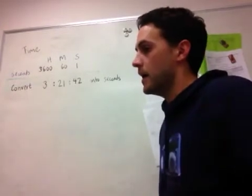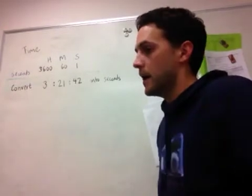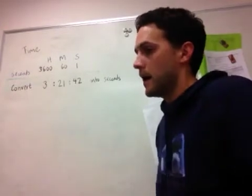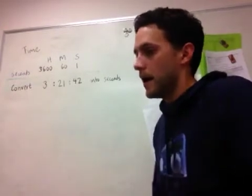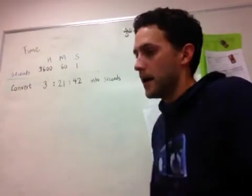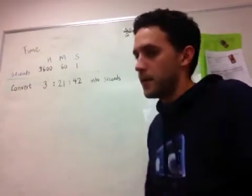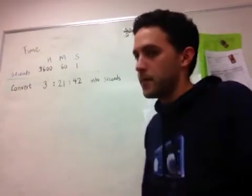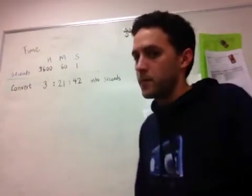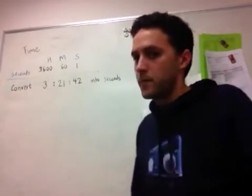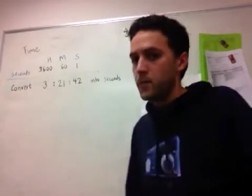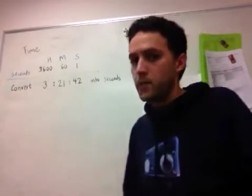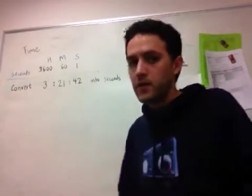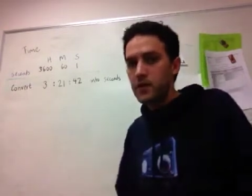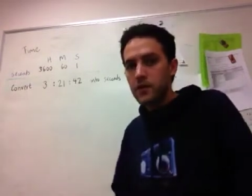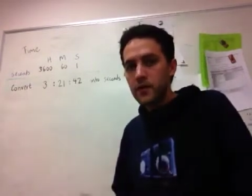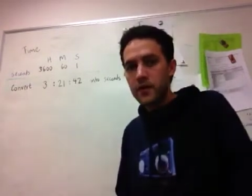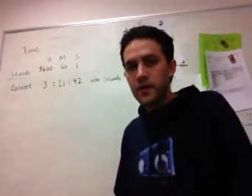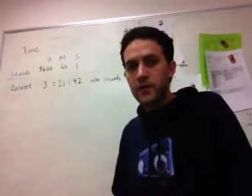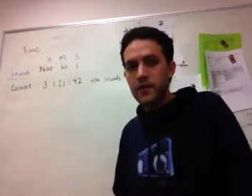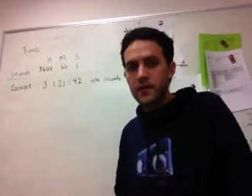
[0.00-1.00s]
Um, one of the
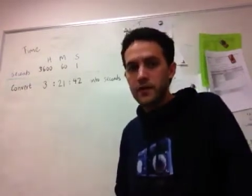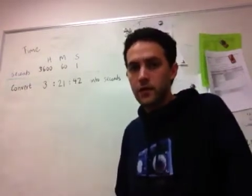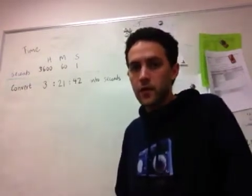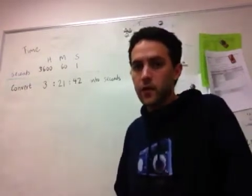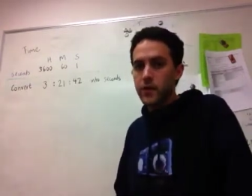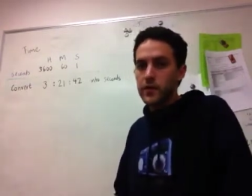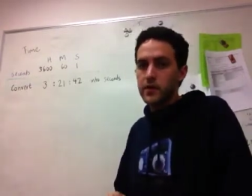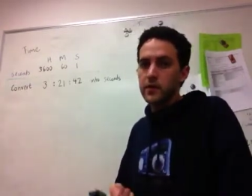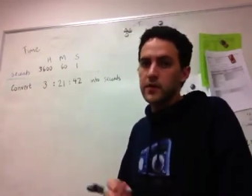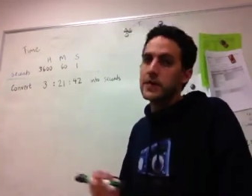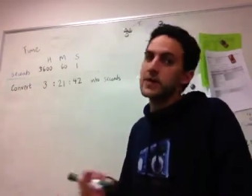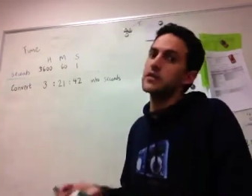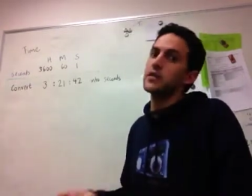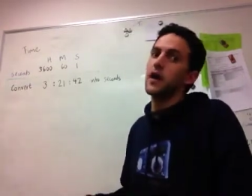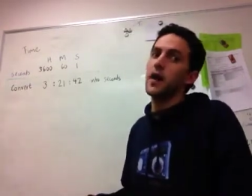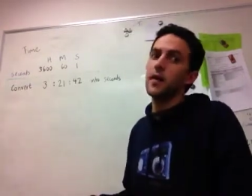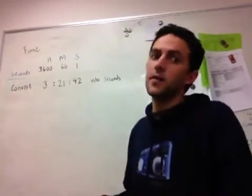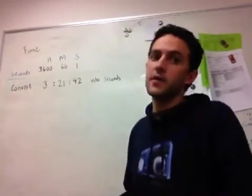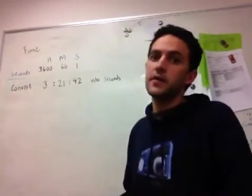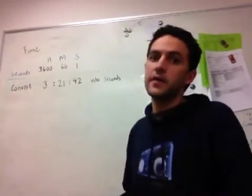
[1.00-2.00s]
reasons why we look at
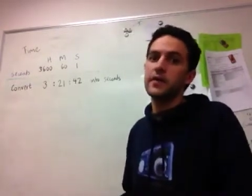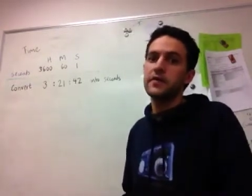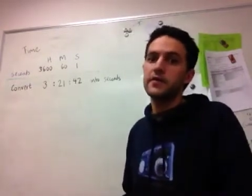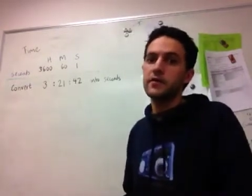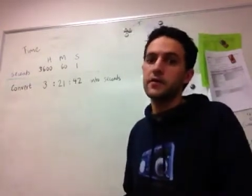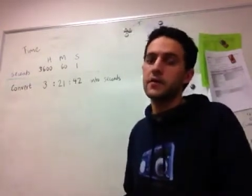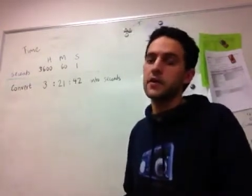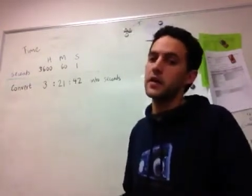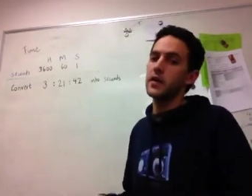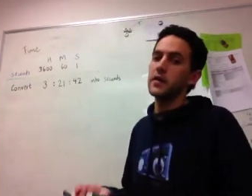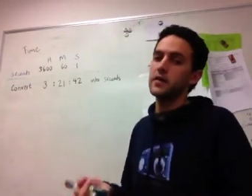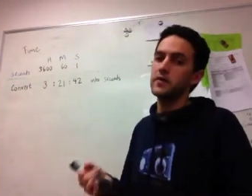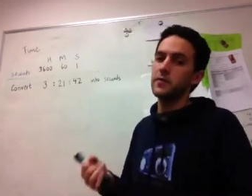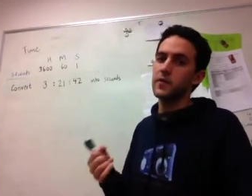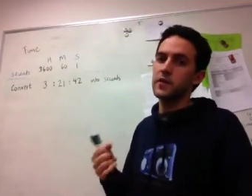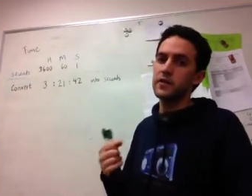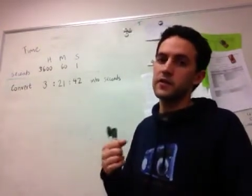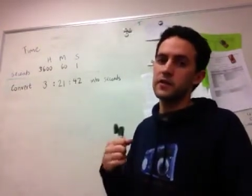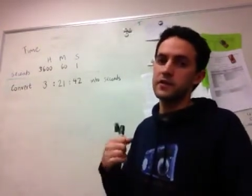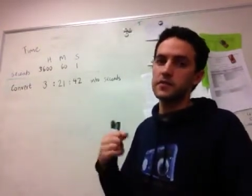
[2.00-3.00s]
time in this unit is
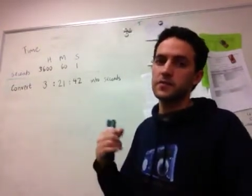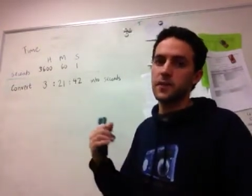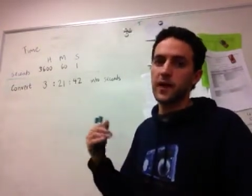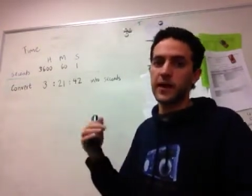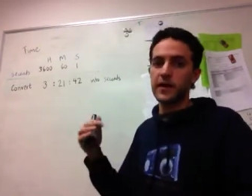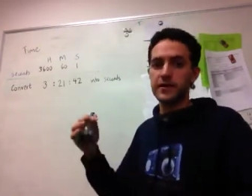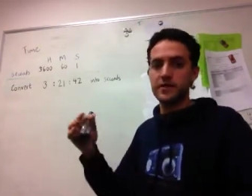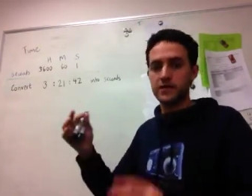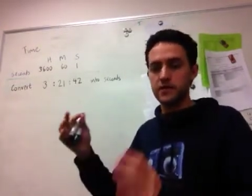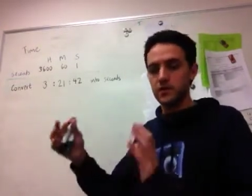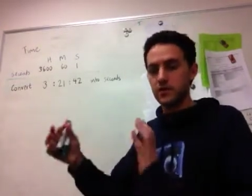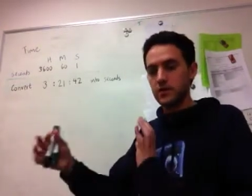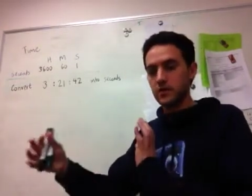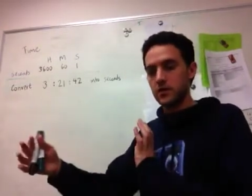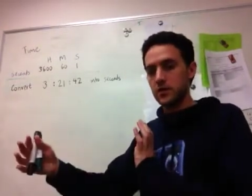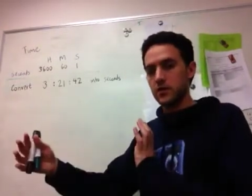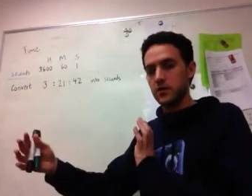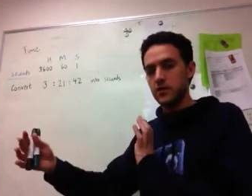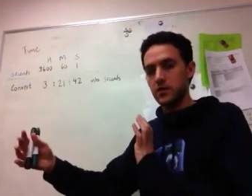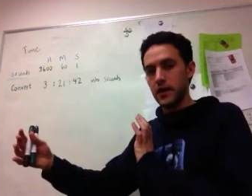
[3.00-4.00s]
because it's based
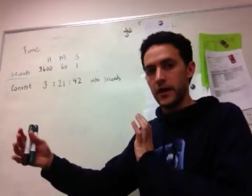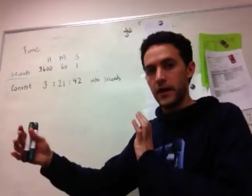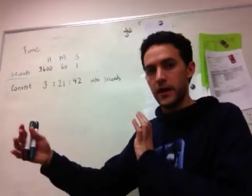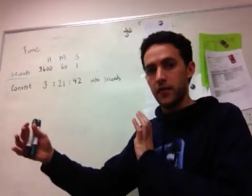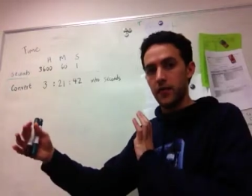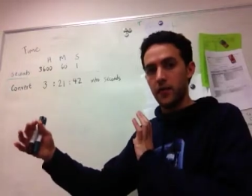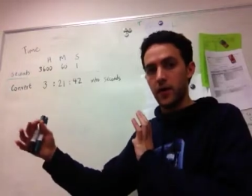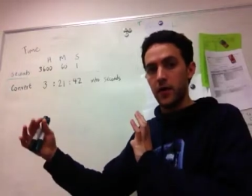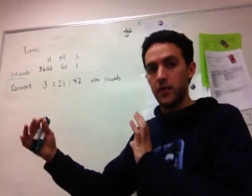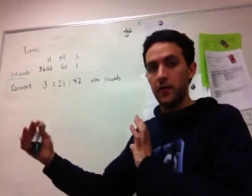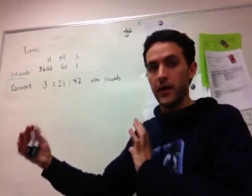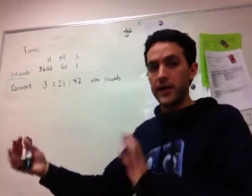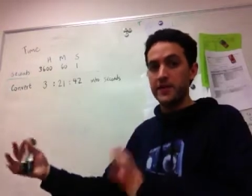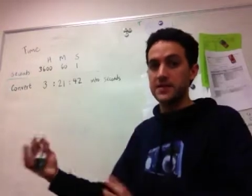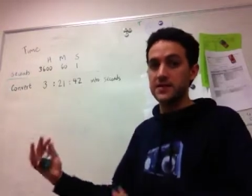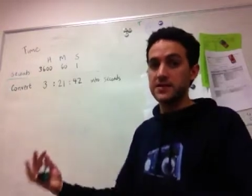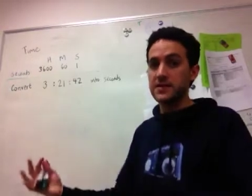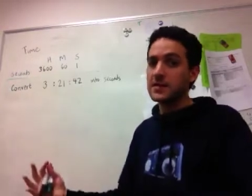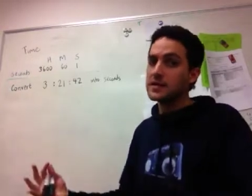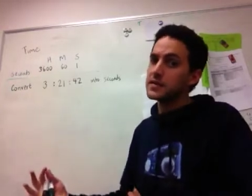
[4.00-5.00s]
on um, a base
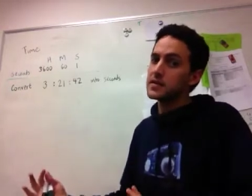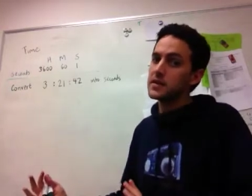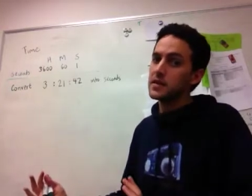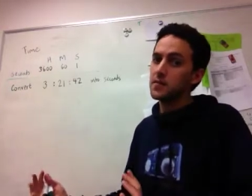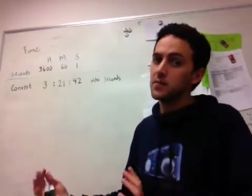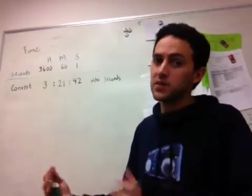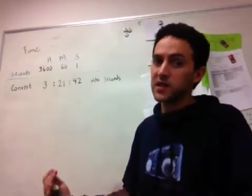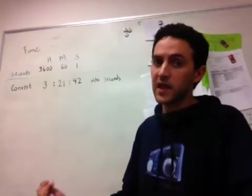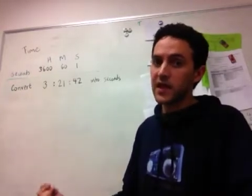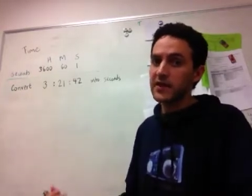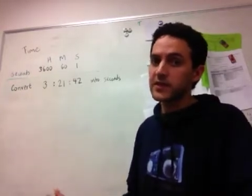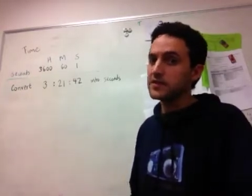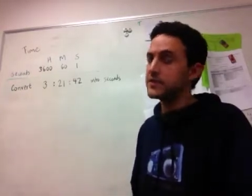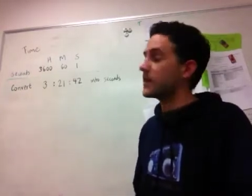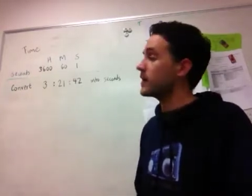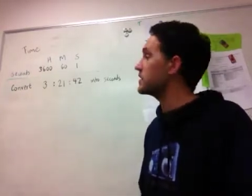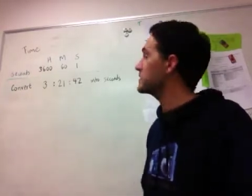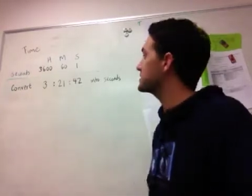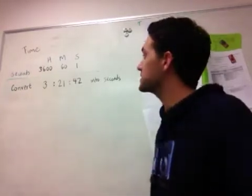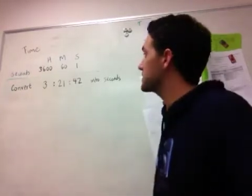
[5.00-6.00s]
60 place
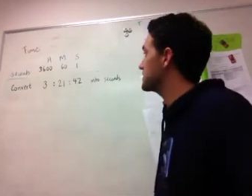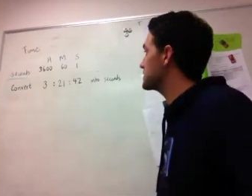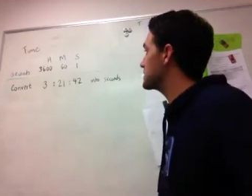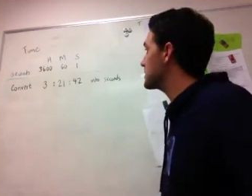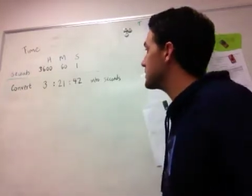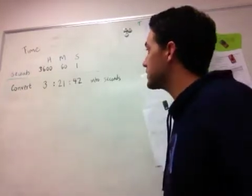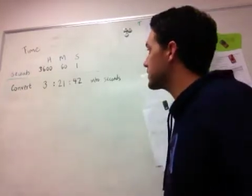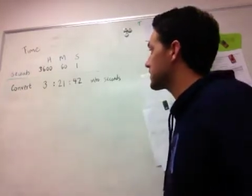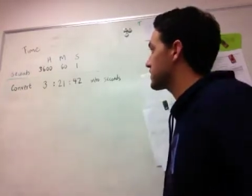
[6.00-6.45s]
value system.